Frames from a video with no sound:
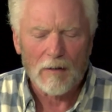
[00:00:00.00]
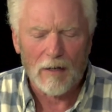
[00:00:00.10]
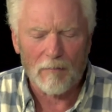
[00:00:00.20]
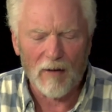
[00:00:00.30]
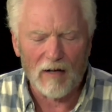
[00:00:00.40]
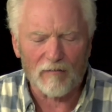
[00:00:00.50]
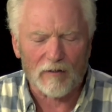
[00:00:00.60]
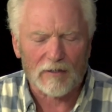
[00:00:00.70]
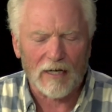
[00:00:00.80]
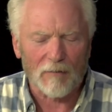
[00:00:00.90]
Then
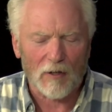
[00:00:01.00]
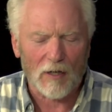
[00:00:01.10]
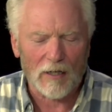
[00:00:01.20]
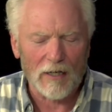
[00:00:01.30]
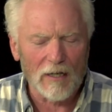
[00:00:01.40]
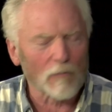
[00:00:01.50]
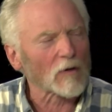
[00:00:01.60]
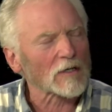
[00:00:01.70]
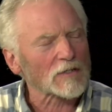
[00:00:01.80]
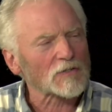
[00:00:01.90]
Melville came along, and he
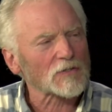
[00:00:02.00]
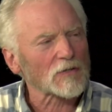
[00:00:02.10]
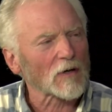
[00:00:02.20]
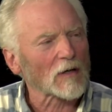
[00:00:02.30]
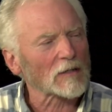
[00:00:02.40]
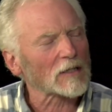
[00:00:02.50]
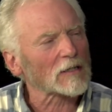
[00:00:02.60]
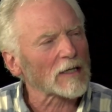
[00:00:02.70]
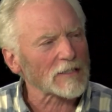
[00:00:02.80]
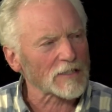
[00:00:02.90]
was a little
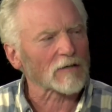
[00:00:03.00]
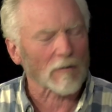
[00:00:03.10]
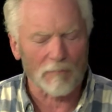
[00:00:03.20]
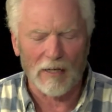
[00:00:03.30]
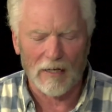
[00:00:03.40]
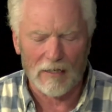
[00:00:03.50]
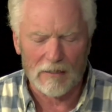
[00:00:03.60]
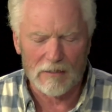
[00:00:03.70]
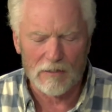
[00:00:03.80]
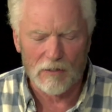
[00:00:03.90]
mm-hmm. less European
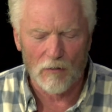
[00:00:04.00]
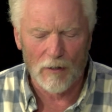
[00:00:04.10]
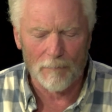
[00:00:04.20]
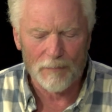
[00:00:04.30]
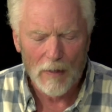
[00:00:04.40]
and so on.